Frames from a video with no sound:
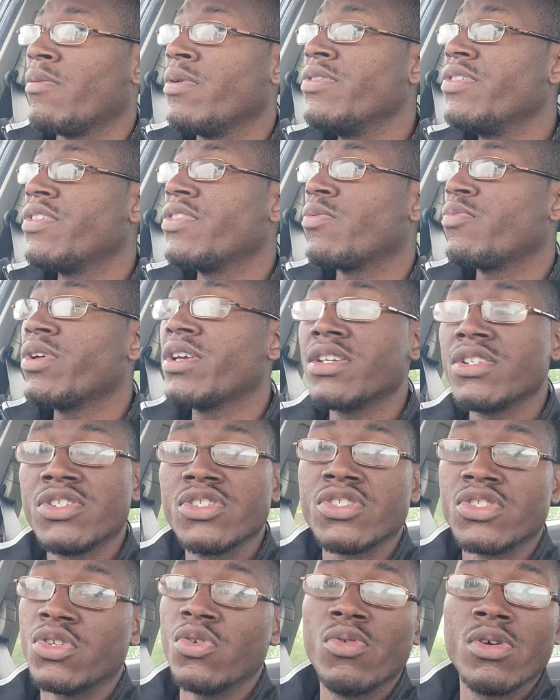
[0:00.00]
We think that we can
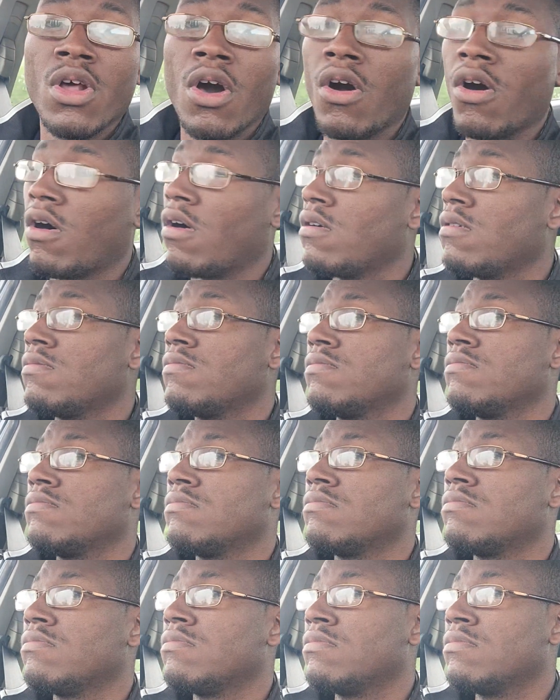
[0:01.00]
just do it all.
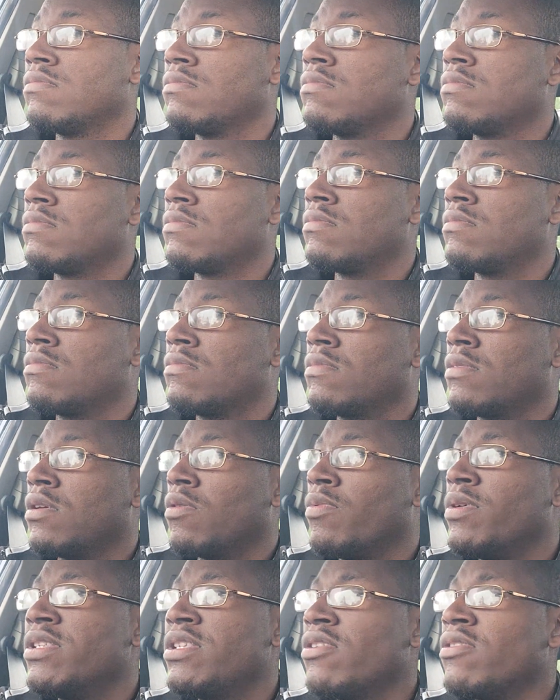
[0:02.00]

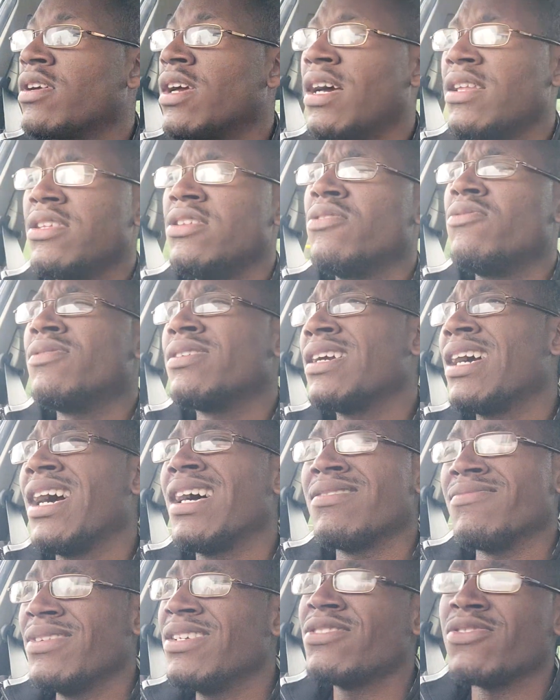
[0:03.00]
We tell God, you know what,
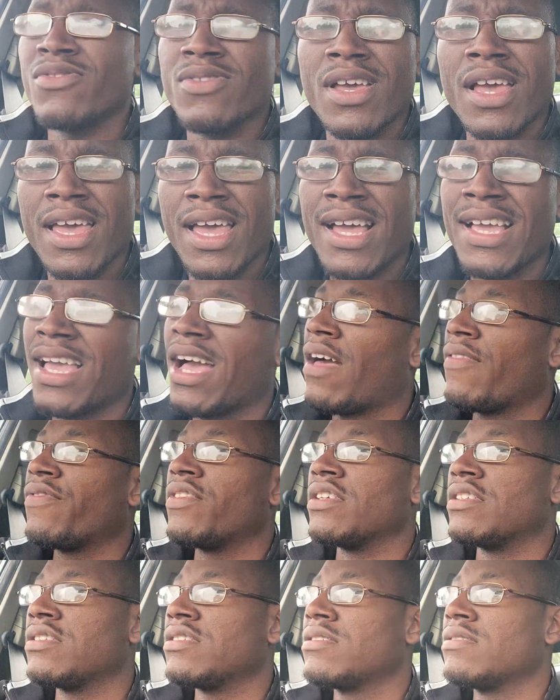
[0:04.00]
God, it's okay, I got
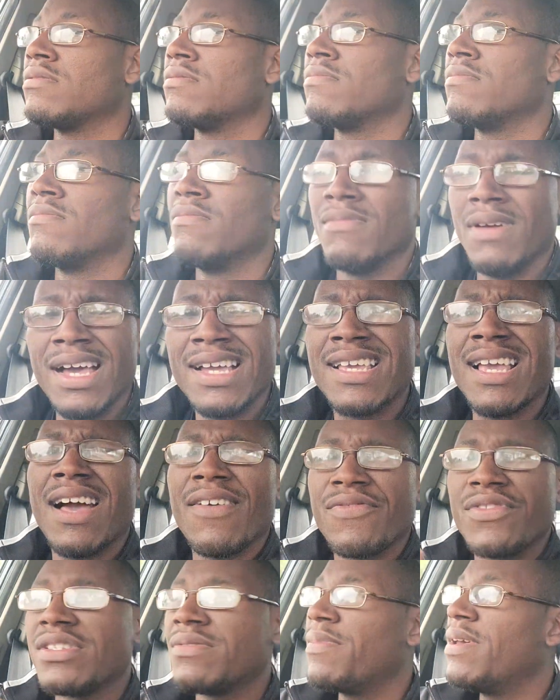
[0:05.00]
this. I
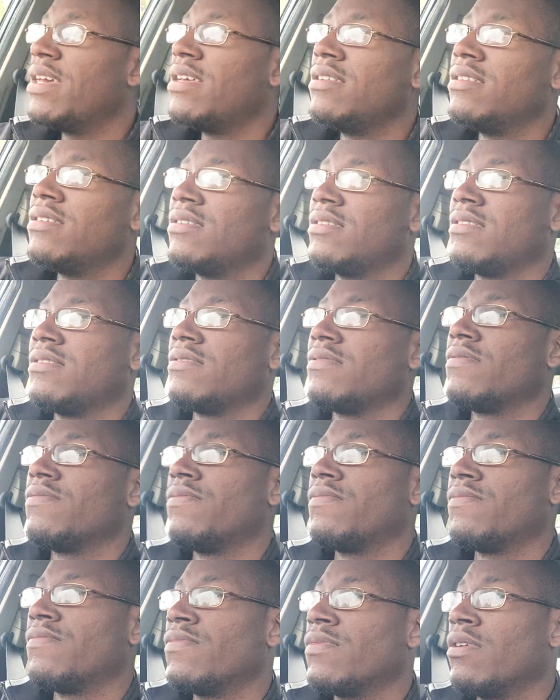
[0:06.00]
got this, man.
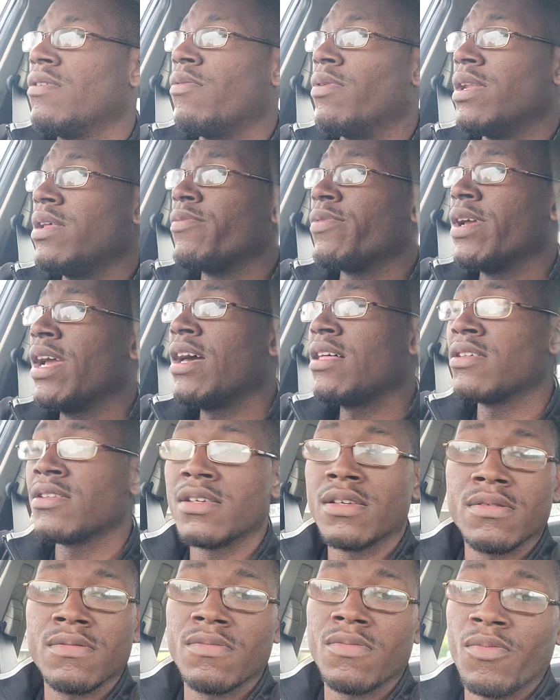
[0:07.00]
When in
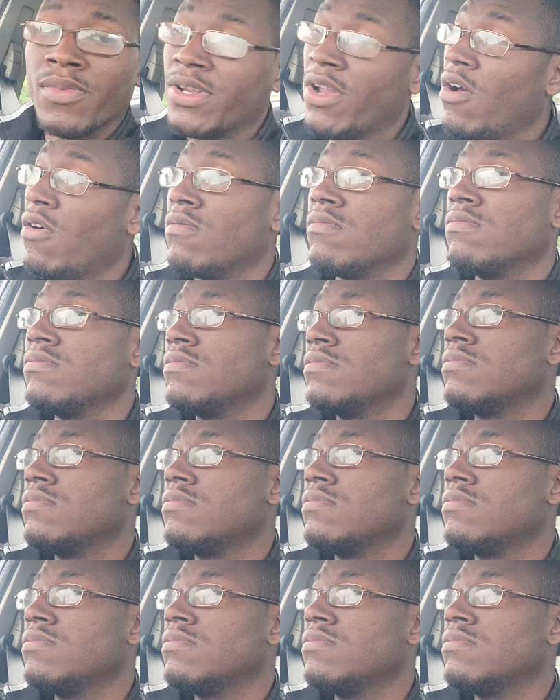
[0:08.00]
reality, we don't.